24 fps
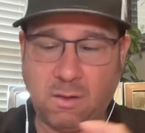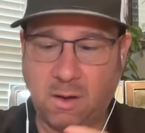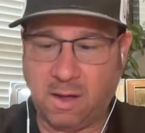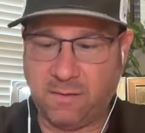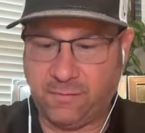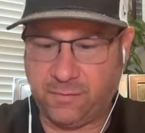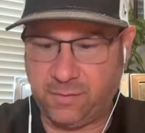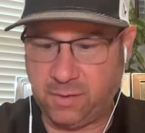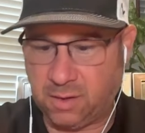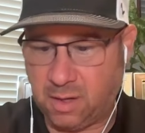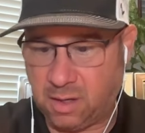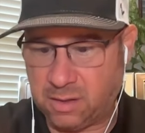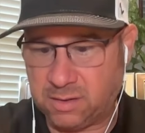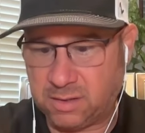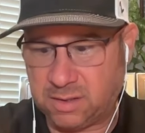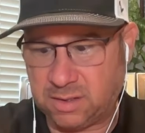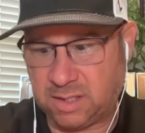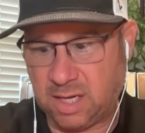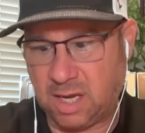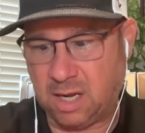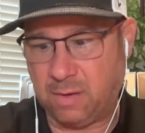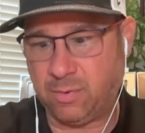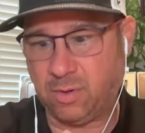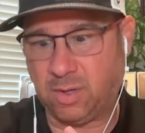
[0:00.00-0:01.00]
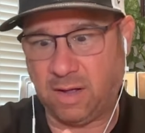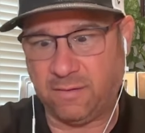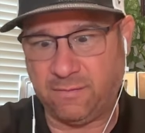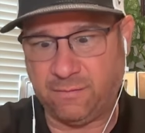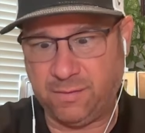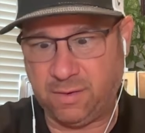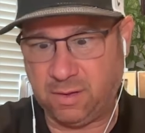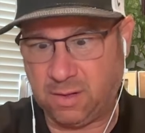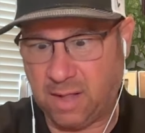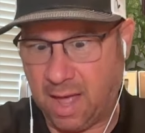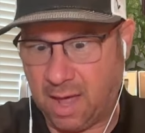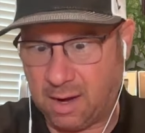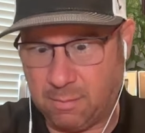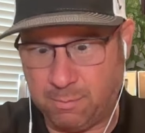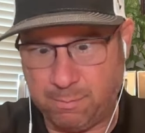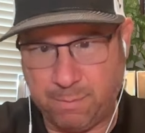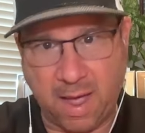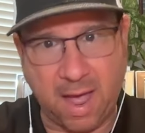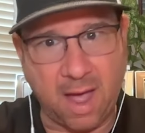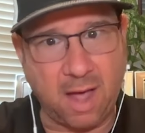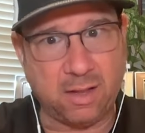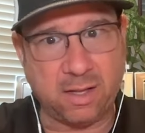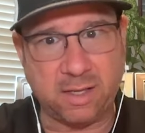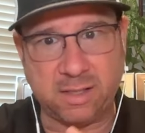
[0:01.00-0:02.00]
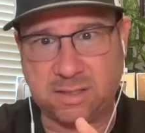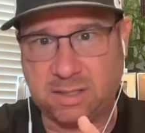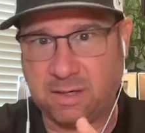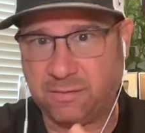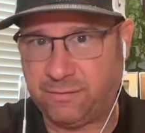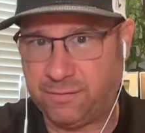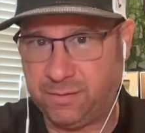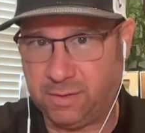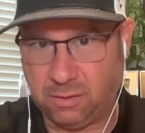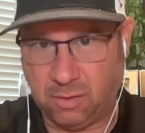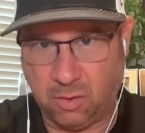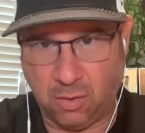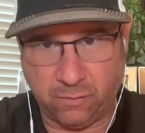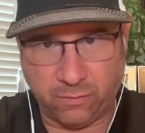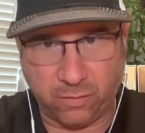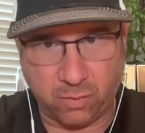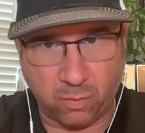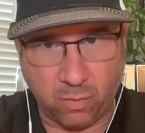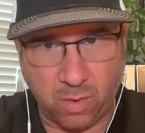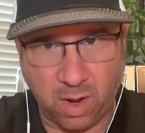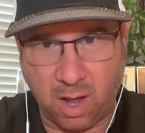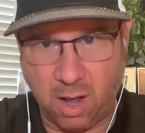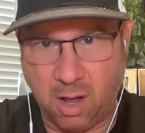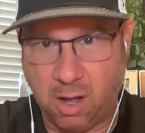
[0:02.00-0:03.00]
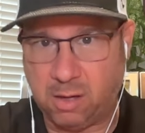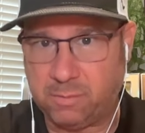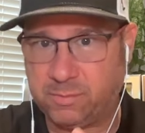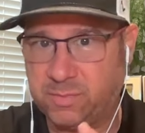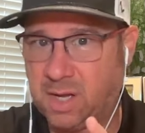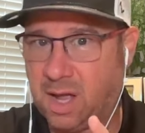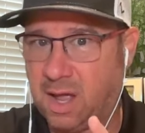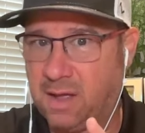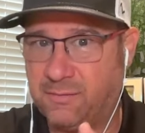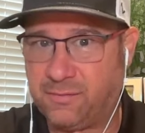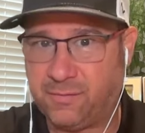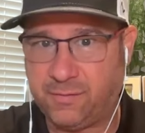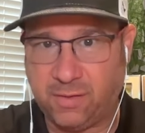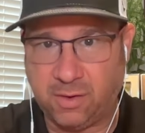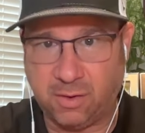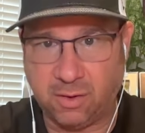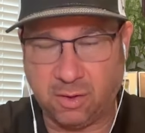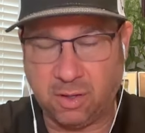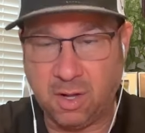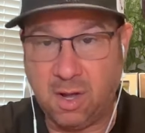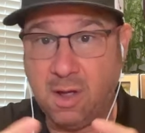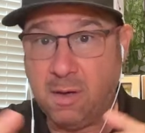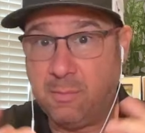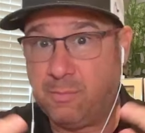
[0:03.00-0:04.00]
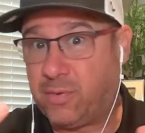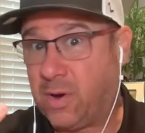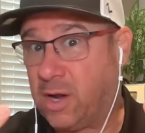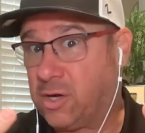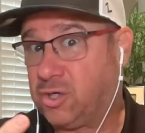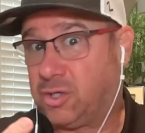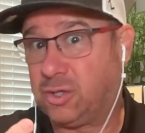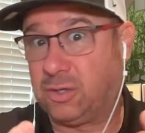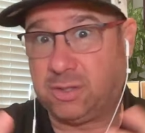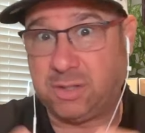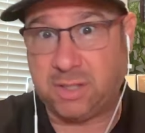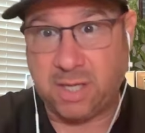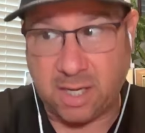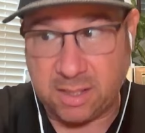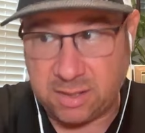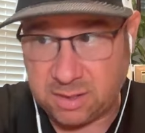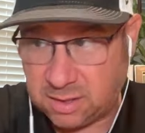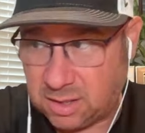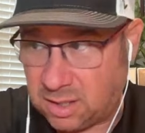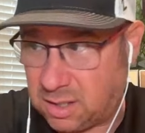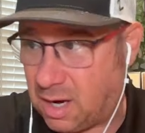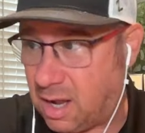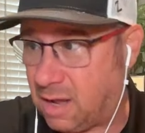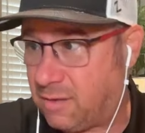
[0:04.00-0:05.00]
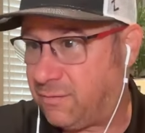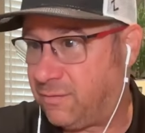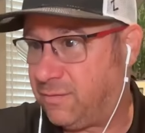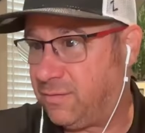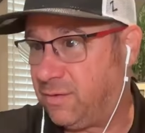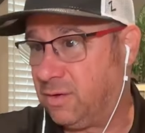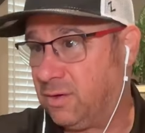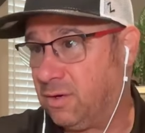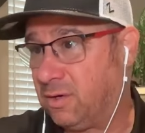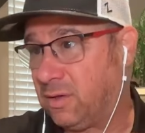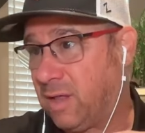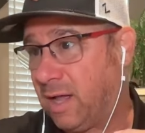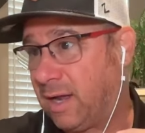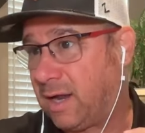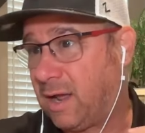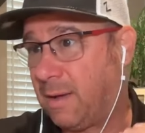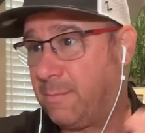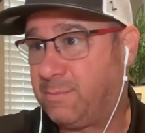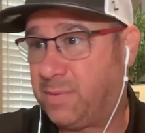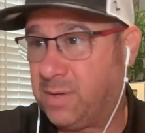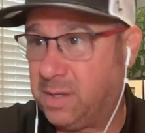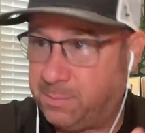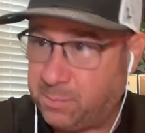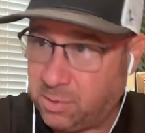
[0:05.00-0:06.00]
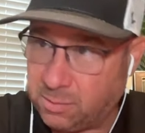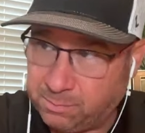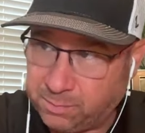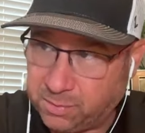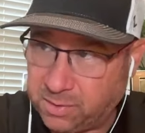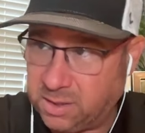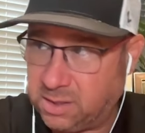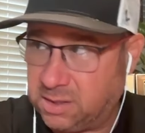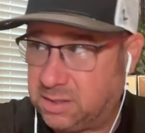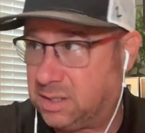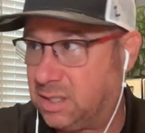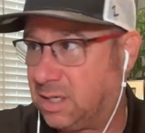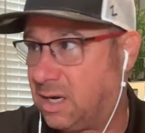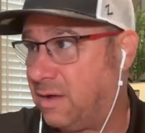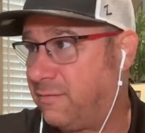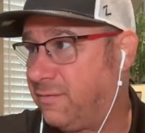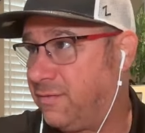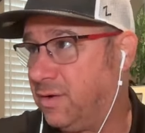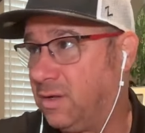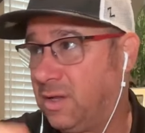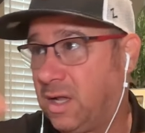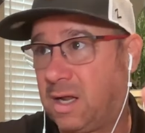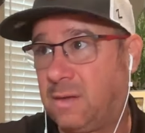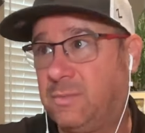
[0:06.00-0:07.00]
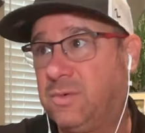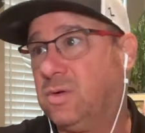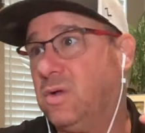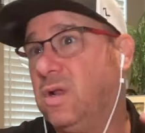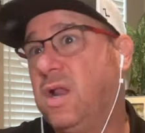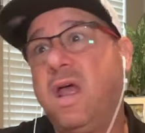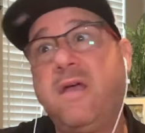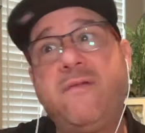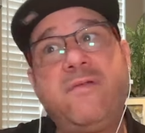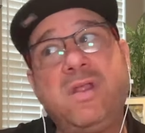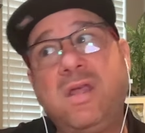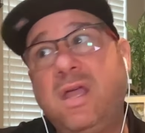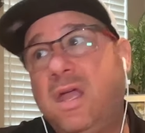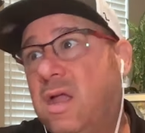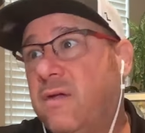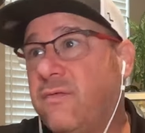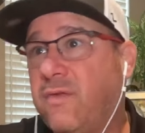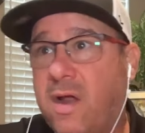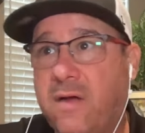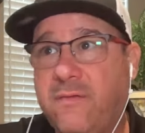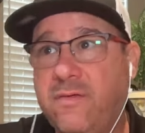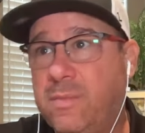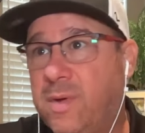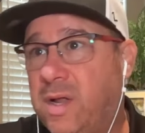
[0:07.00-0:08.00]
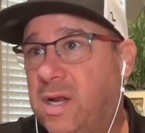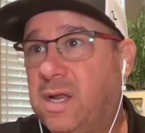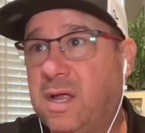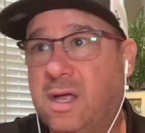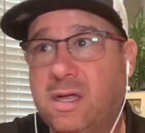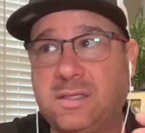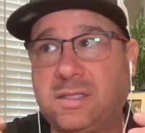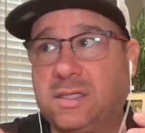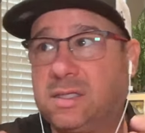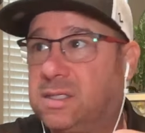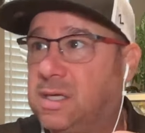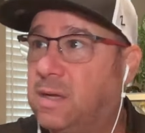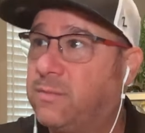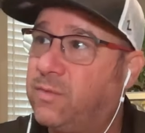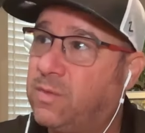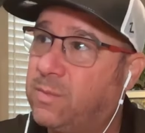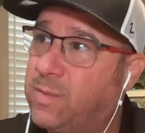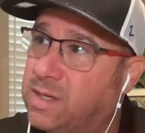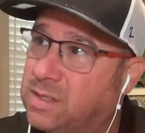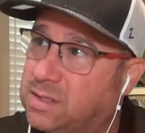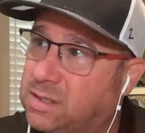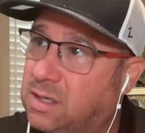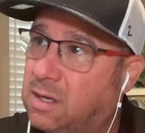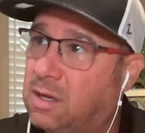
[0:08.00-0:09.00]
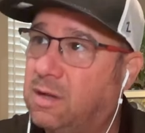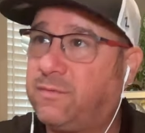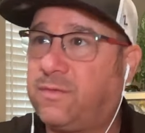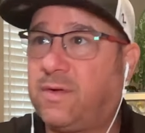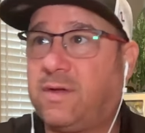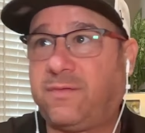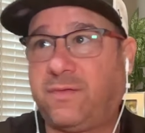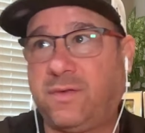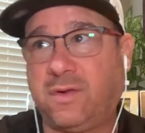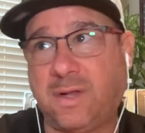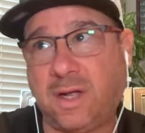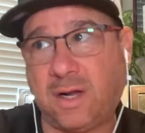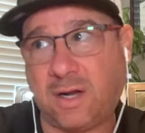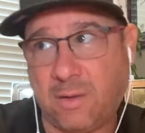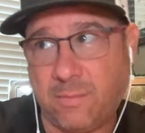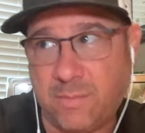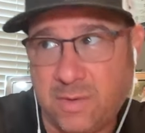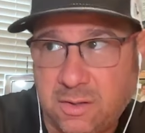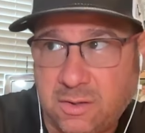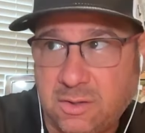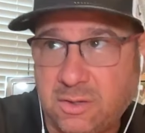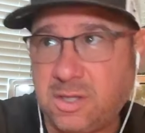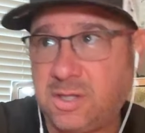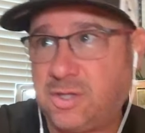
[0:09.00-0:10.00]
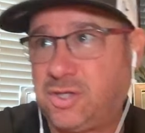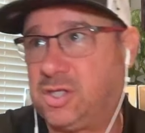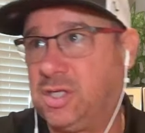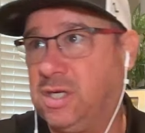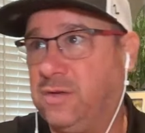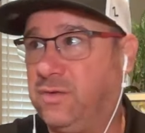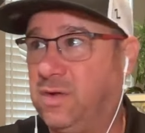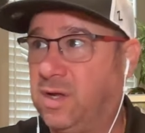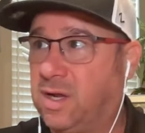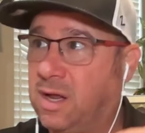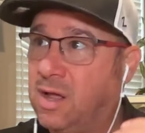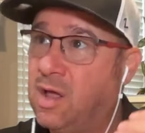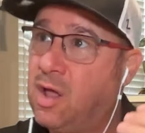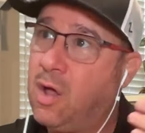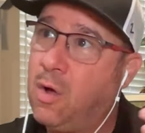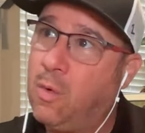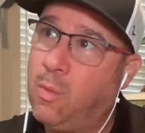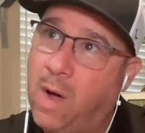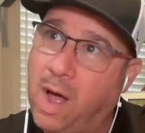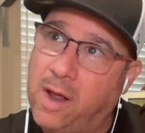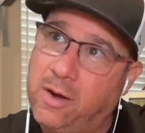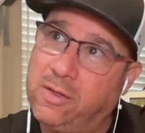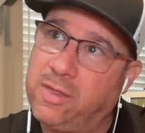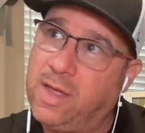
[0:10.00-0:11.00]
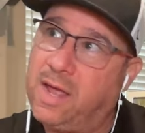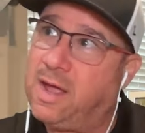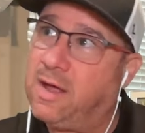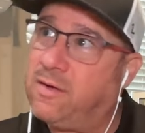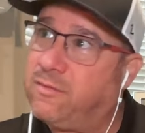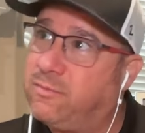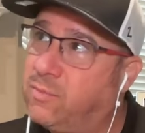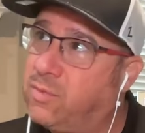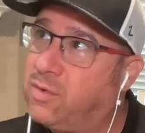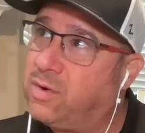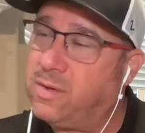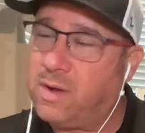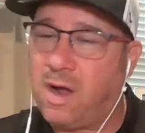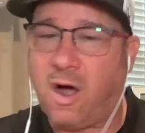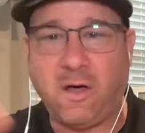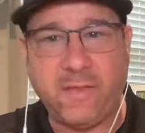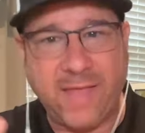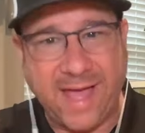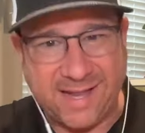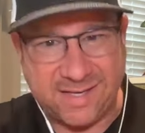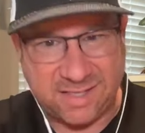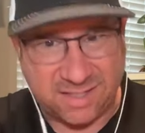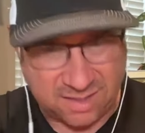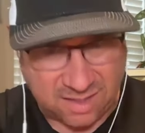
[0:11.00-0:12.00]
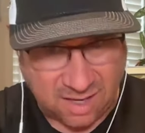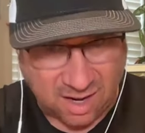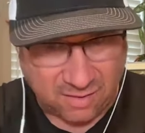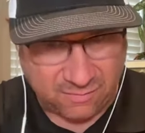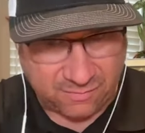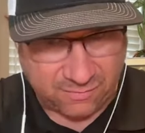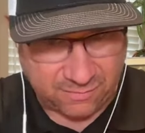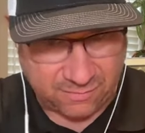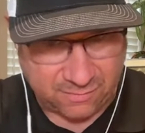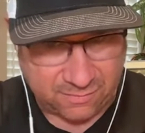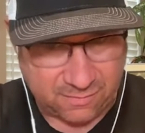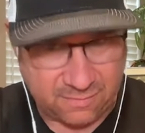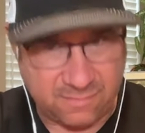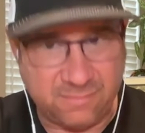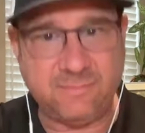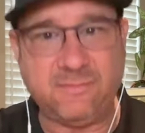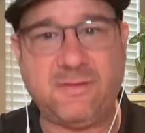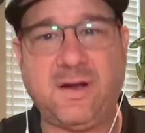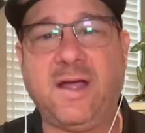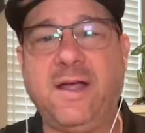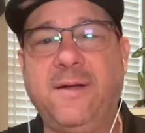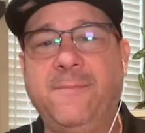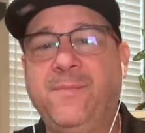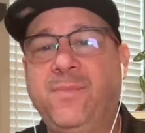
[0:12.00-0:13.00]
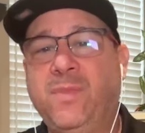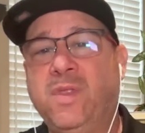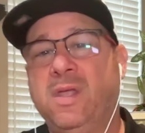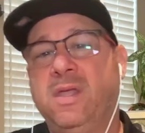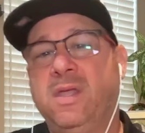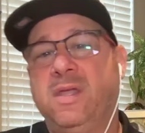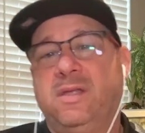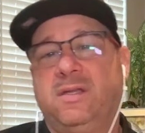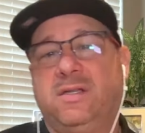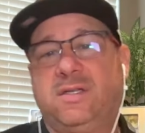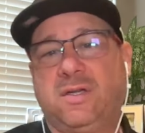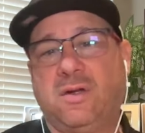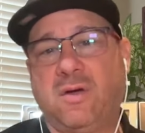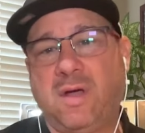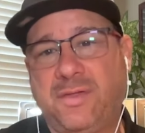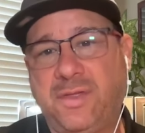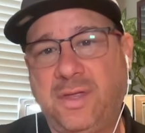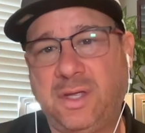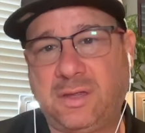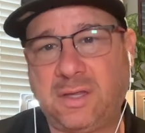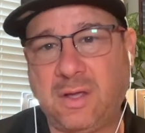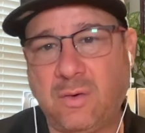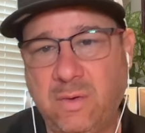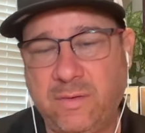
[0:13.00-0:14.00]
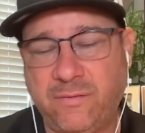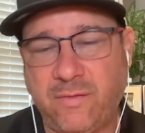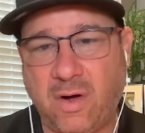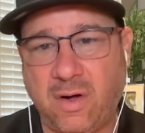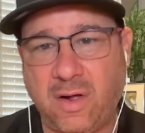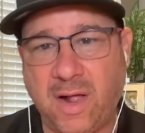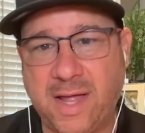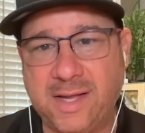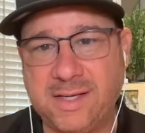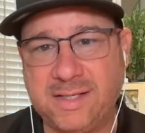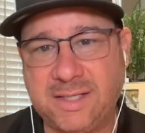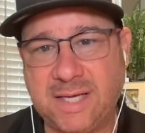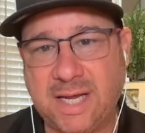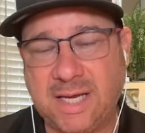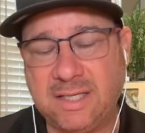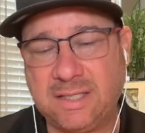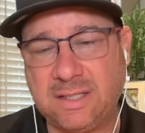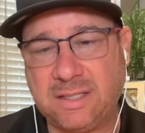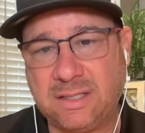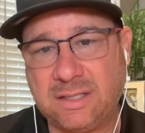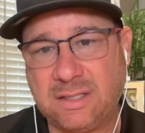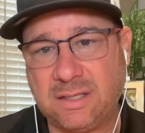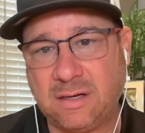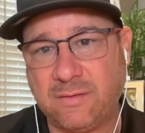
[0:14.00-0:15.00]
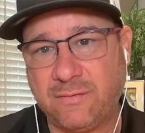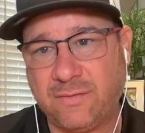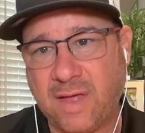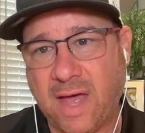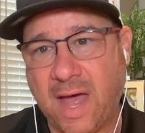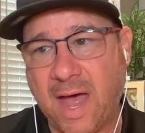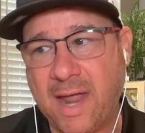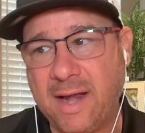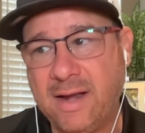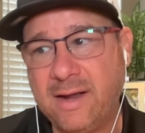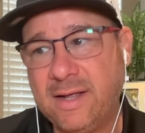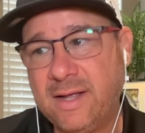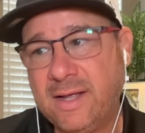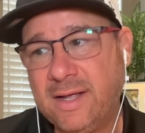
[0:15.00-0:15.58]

Oh, I feel unstable. I feel out of balance. I feel overwhelmed. I feel pressure tested. I feel like I'm people pleasing. I feel like I'm doing everything for everybody else except for myself. I feel like I'm underachieving. Why do they have more? All that stuff, right? So I think that we've all had tastes of that.